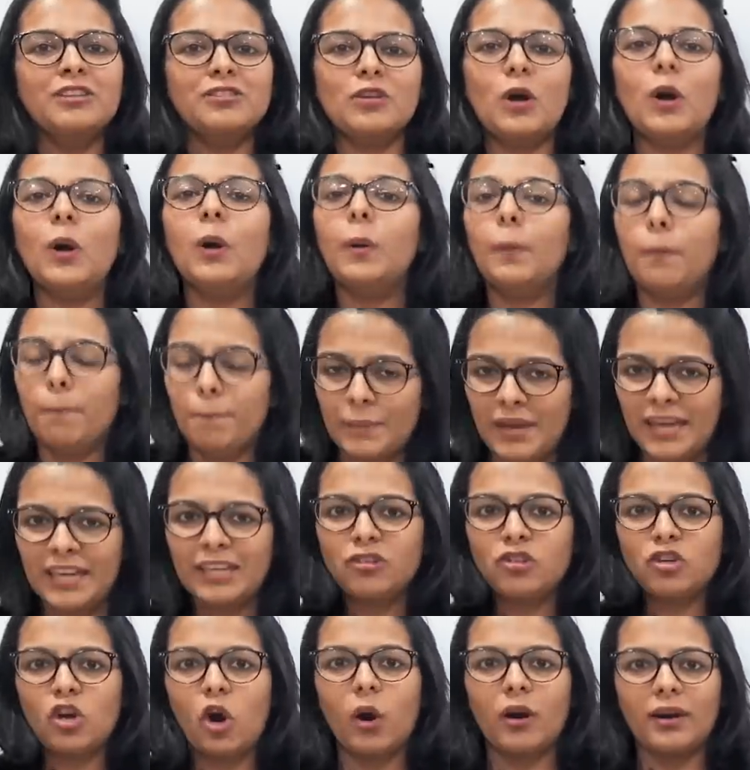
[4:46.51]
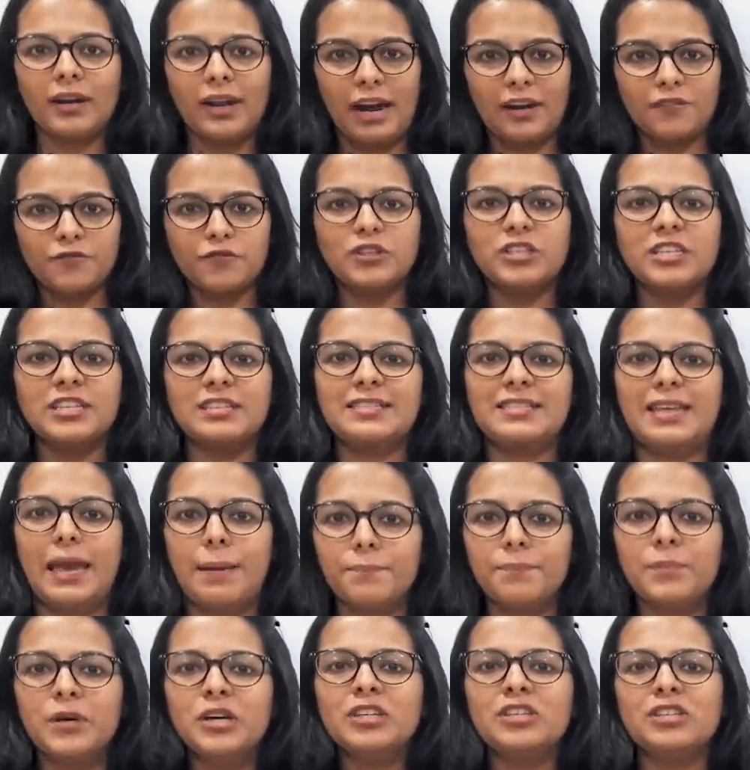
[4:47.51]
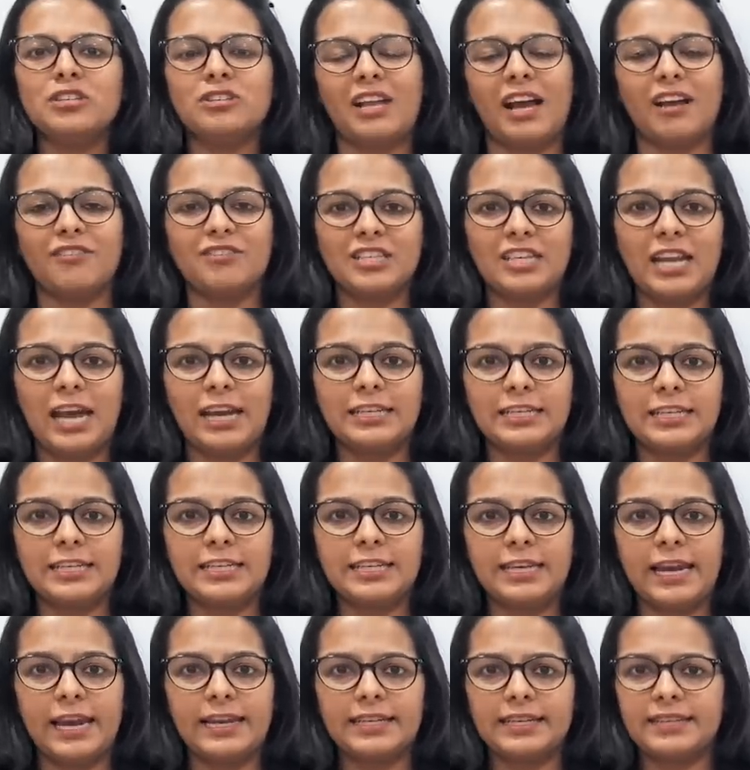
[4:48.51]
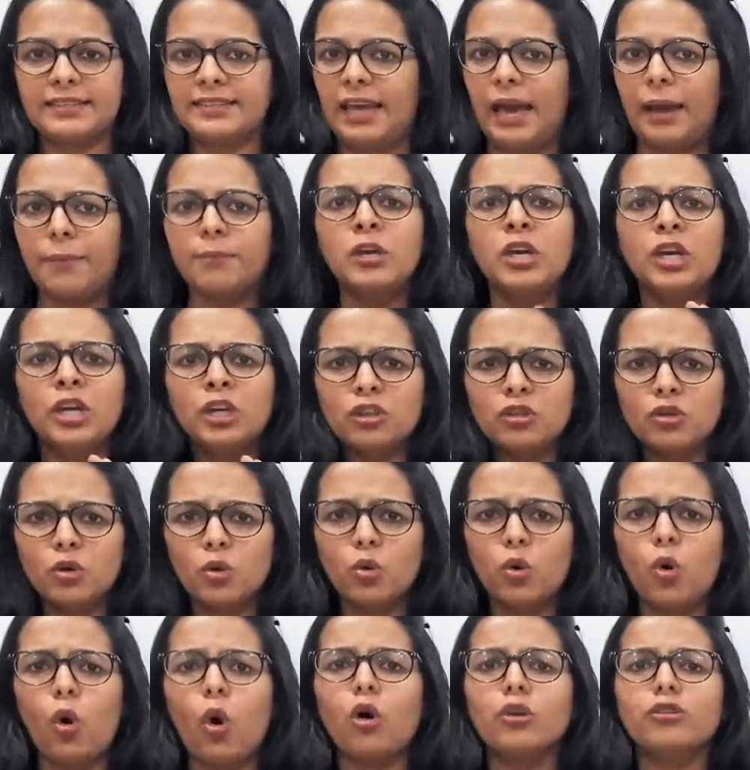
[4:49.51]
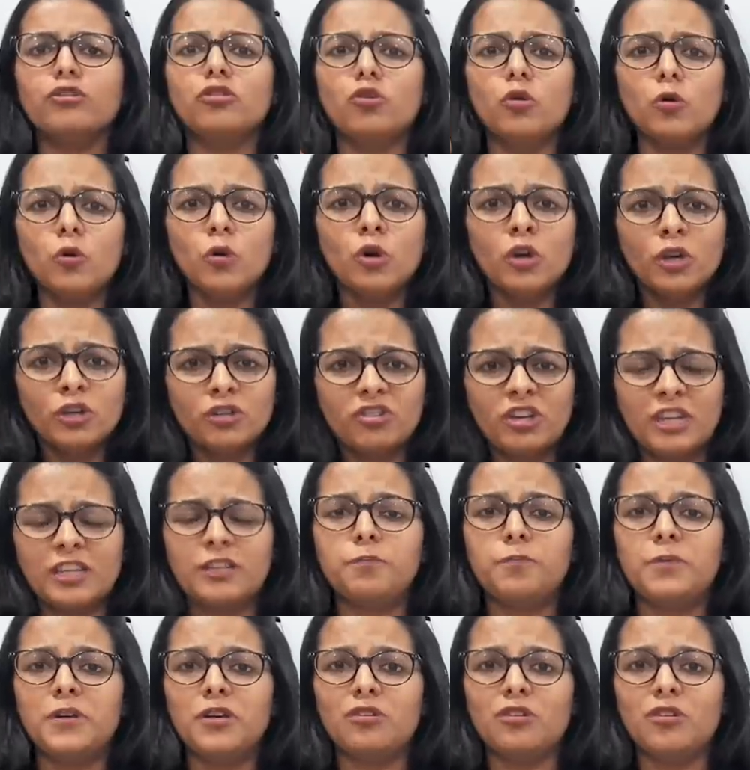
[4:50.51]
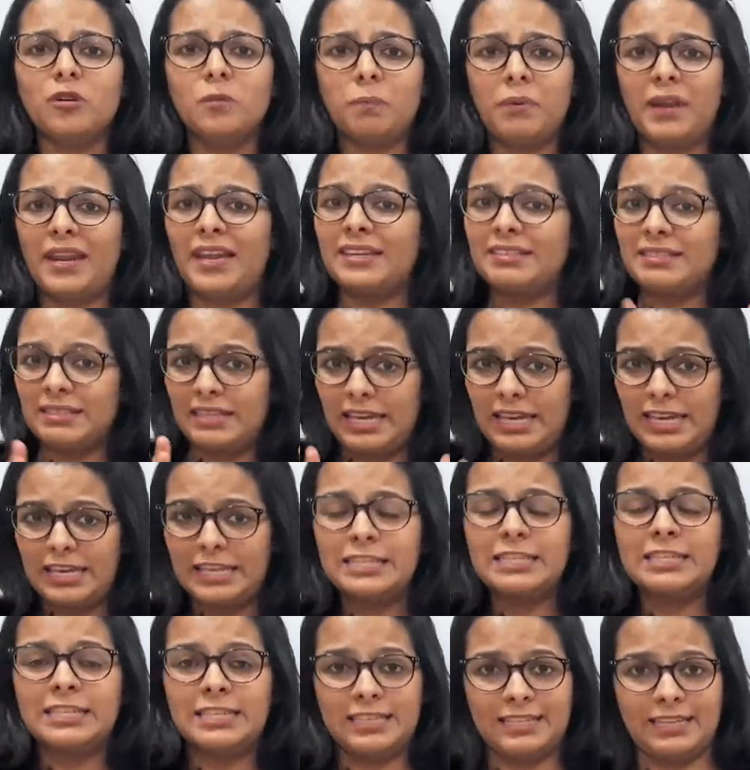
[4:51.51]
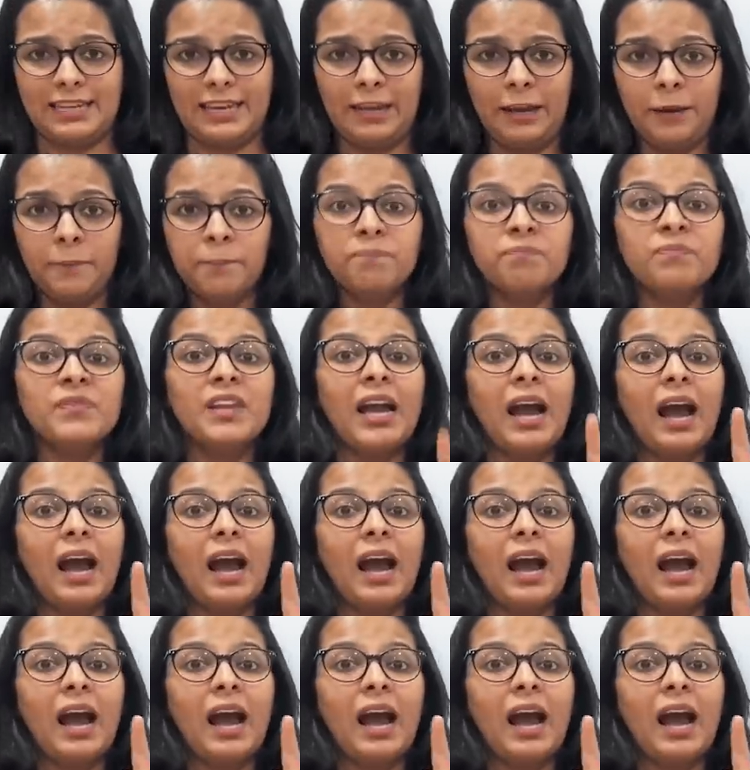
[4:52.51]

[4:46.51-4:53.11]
So make sure that for December 2019 NET exam, you go through Shakespearean plays in detail.